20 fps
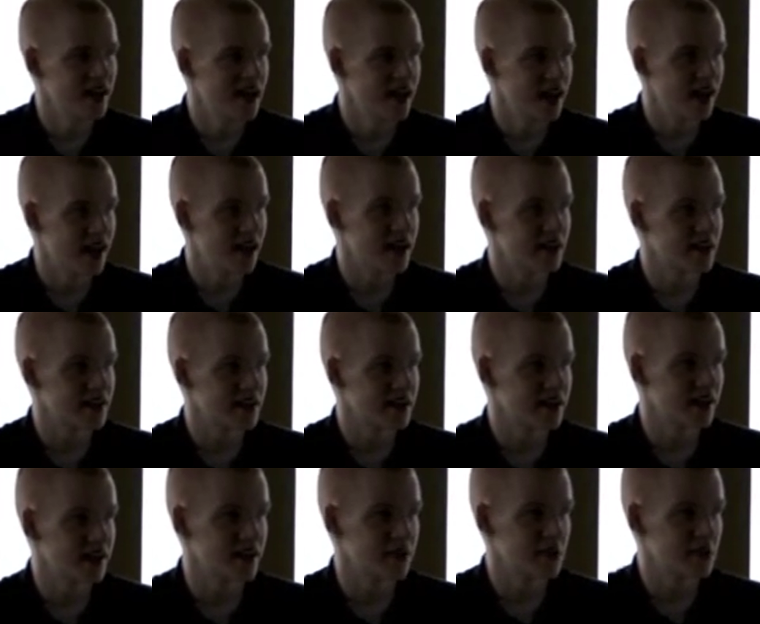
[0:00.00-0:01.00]

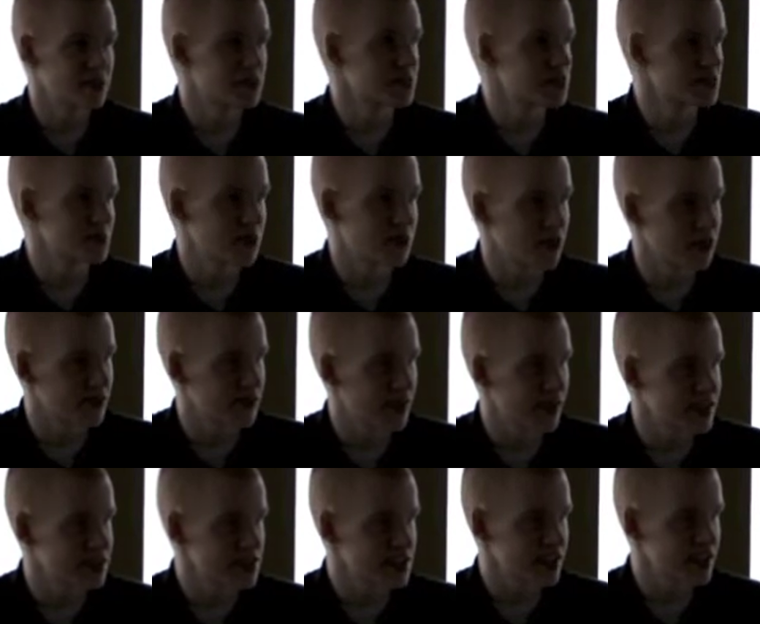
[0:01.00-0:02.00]
and with the support of
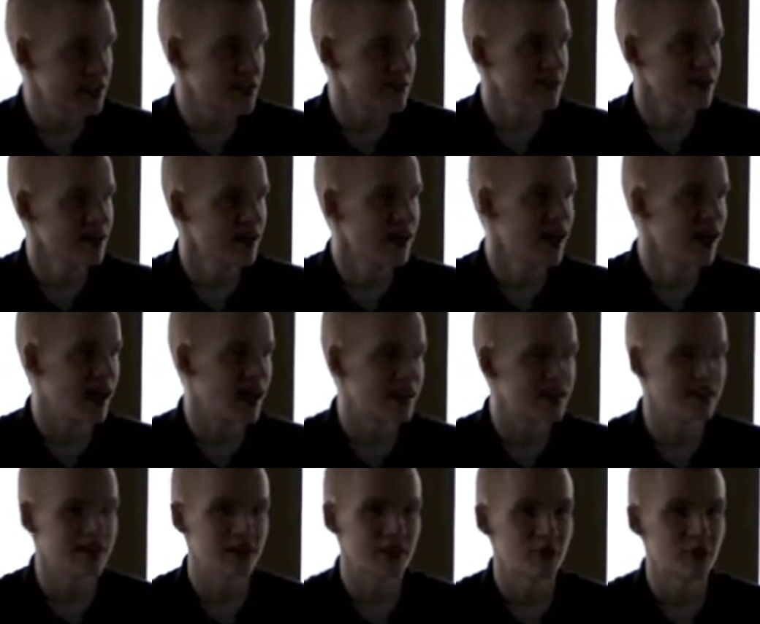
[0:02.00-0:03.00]
my team, I
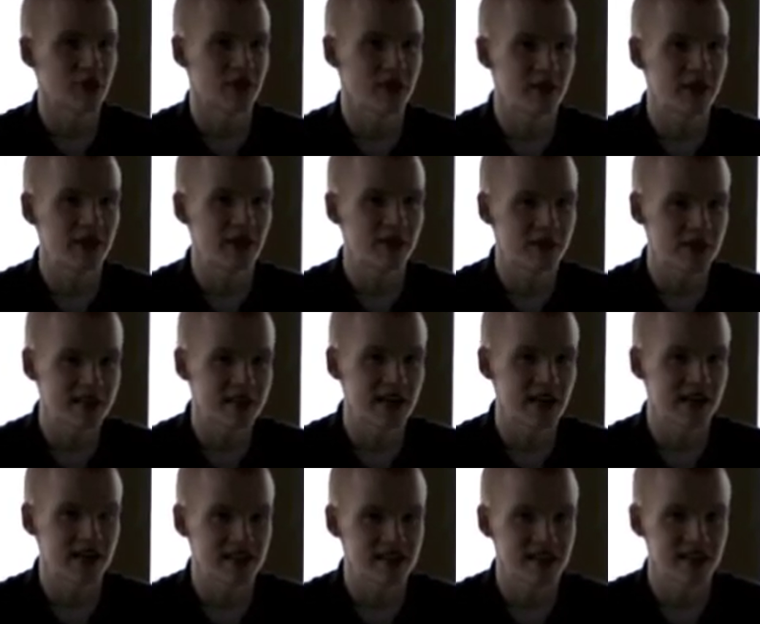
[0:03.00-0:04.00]
think that we're going to be able to
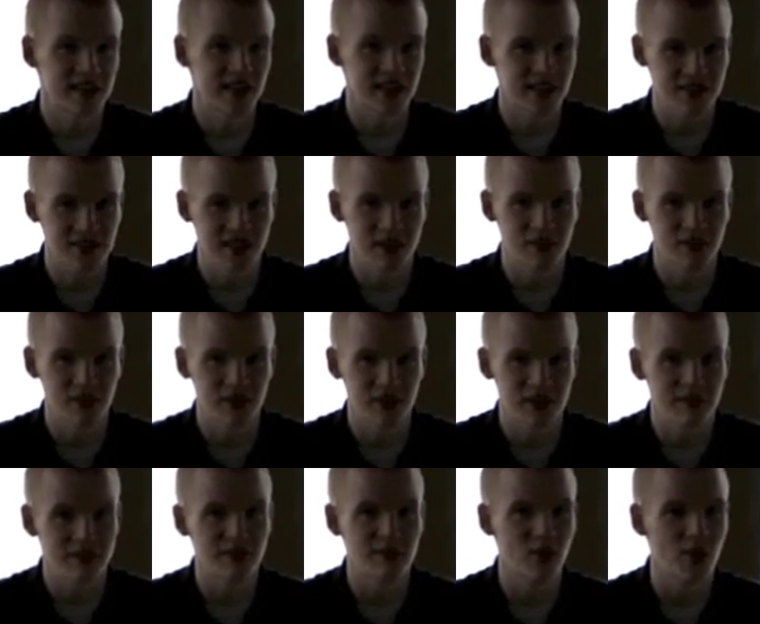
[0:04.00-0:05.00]
take it to the next level,
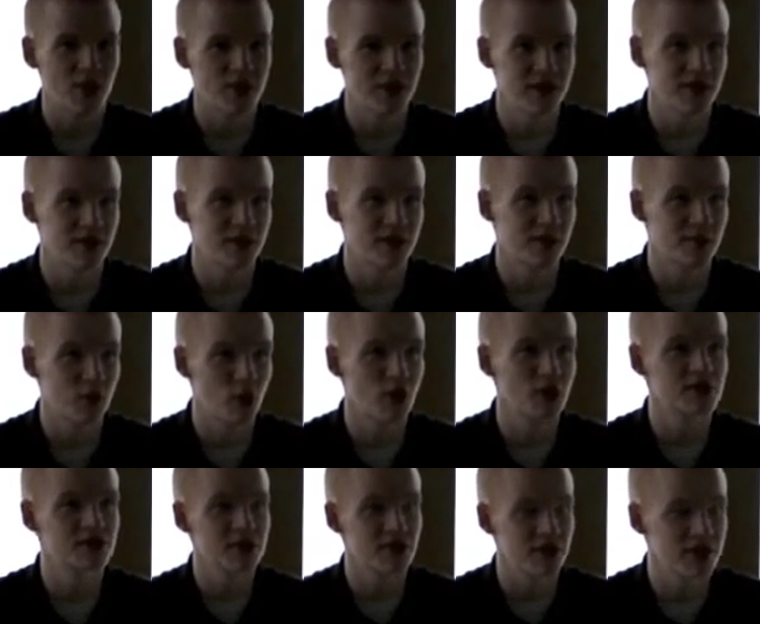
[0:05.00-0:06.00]
even more
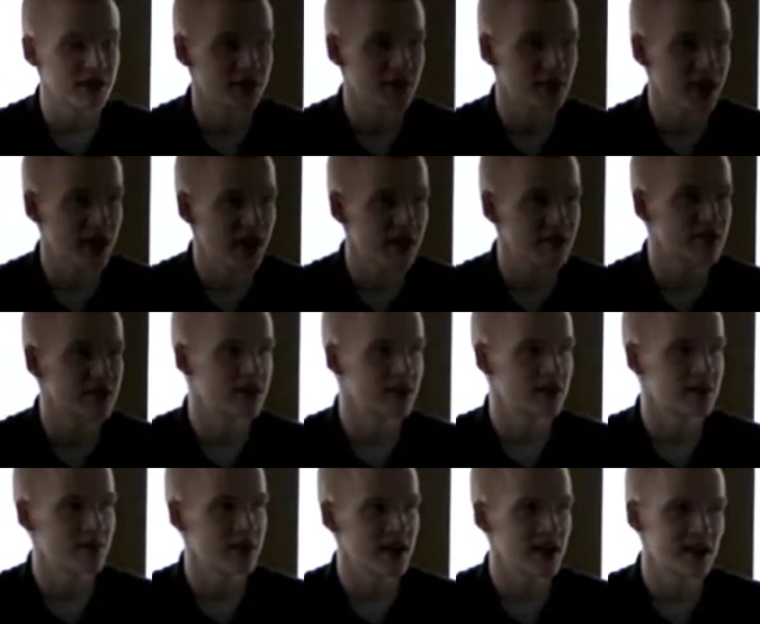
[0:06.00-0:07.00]
so than we have done in
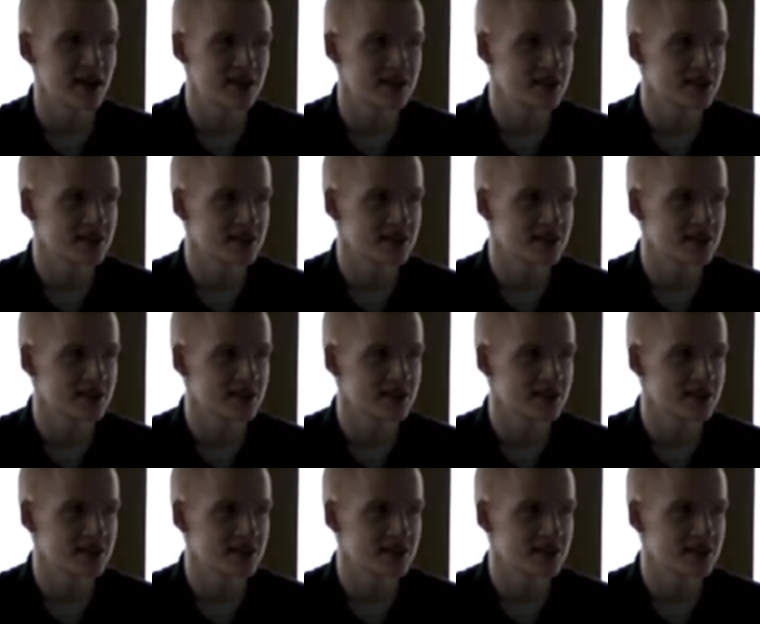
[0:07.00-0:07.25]
the past.